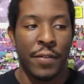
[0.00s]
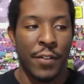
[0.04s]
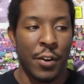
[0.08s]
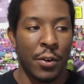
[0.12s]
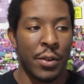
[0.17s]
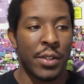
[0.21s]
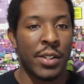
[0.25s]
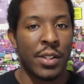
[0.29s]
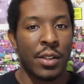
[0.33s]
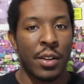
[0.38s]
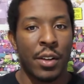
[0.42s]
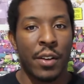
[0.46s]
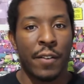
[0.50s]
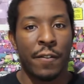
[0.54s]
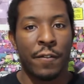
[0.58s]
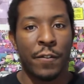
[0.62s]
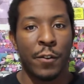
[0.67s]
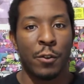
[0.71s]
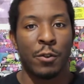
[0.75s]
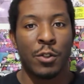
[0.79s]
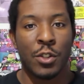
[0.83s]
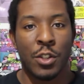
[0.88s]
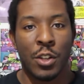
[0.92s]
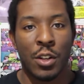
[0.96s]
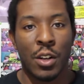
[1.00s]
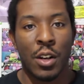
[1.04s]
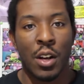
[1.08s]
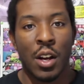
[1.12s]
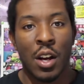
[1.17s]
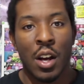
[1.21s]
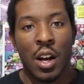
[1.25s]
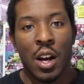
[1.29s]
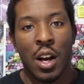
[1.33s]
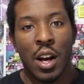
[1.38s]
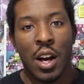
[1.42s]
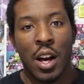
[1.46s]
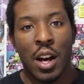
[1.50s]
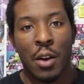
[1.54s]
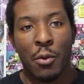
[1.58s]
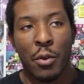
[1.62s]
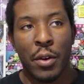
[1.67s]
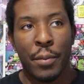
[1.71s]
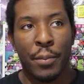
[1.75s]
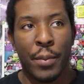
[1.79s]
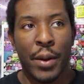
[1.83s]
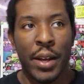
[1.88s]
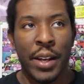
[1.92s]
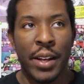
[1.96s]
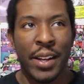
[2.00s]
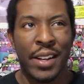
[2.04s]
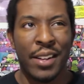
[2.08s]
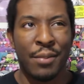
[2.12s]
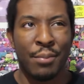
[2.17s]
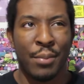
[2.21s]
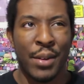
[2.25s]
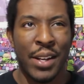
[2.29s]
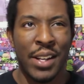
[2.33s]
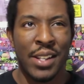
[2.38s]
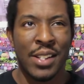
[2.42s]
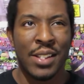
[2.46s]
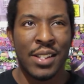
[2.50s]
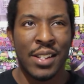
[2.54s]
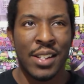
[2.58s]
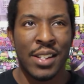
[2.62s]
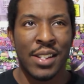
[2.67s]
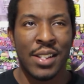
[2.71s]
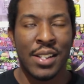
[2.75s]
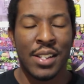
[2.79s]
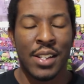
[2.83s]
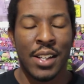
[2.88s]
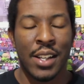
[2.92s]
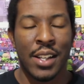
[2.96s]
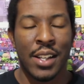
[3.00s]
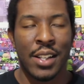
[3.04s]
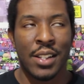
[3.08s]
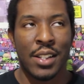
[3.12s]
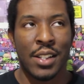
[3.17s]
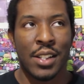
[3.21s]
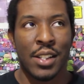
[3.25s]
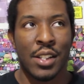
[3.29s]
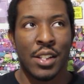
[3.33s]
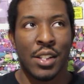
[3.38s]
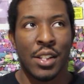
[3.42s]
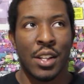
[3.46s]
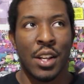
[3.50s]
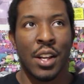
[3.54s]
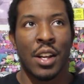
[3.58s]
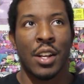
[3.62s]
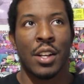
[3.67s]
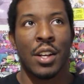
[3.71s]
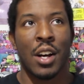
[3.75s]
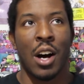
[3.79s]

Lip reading: focused on in the future. We've been in business since